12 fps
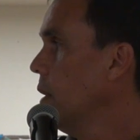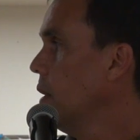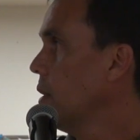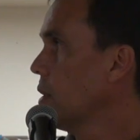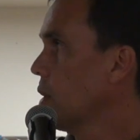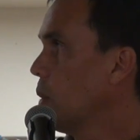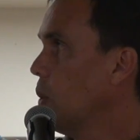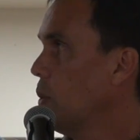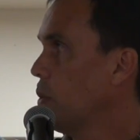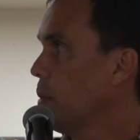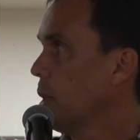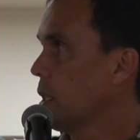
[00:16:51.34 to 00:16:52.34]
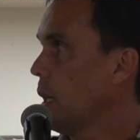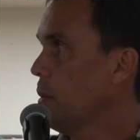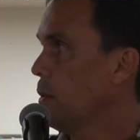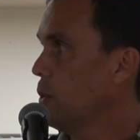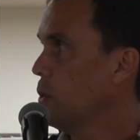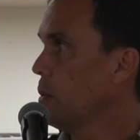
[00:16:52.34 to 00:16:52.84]
this is a quote from the time
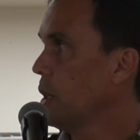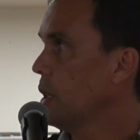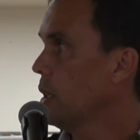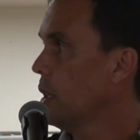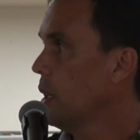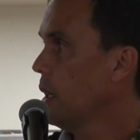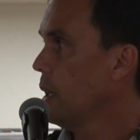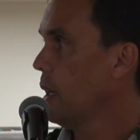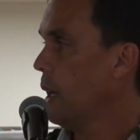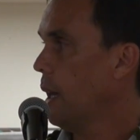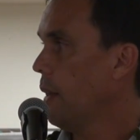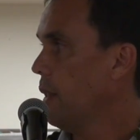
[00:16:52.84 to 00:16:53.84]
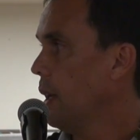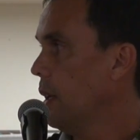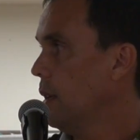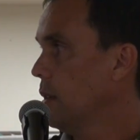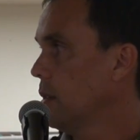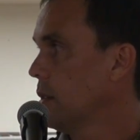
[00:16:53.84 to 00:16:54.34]
of Umi, and
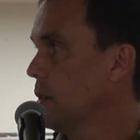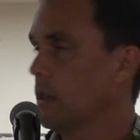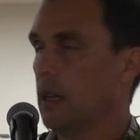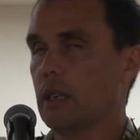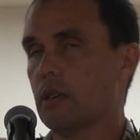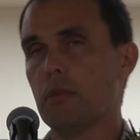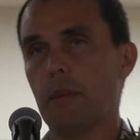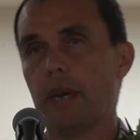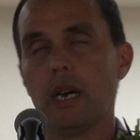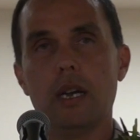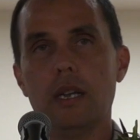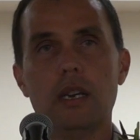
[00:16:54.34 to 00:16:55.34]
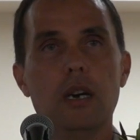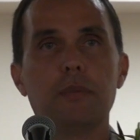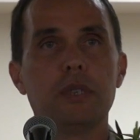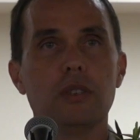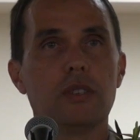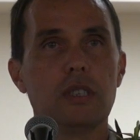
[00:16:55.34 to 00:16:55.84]
Kamehameha, and
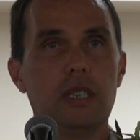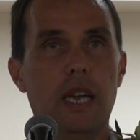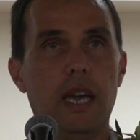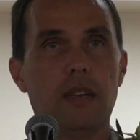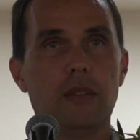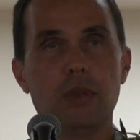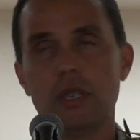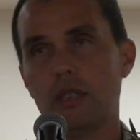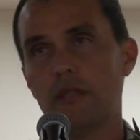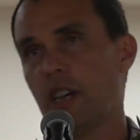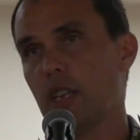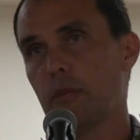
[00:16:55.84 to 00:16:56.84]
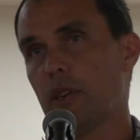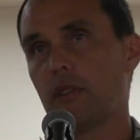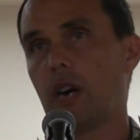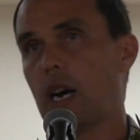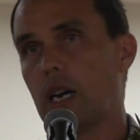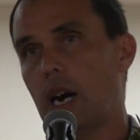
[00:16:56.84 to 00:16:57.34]
up till today. With the development of
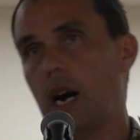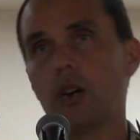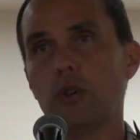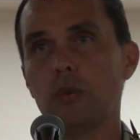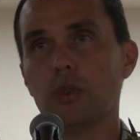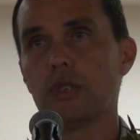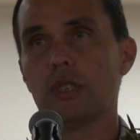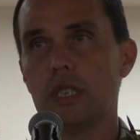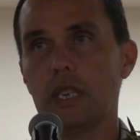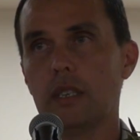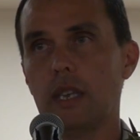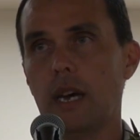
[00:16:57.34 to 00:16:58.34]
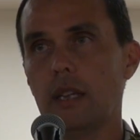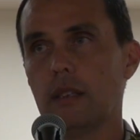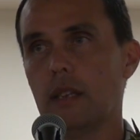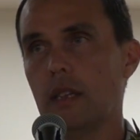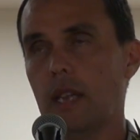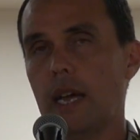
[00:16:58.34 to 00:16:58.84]
Kaka'ako, we're seeing
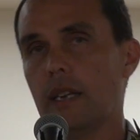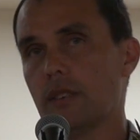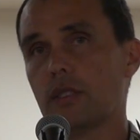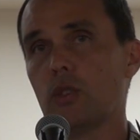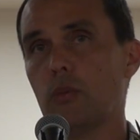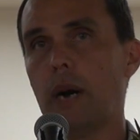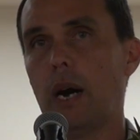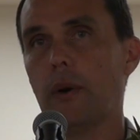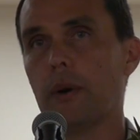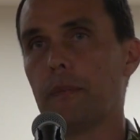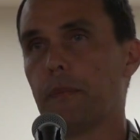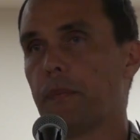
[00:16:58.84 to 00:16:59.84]
that land is still power.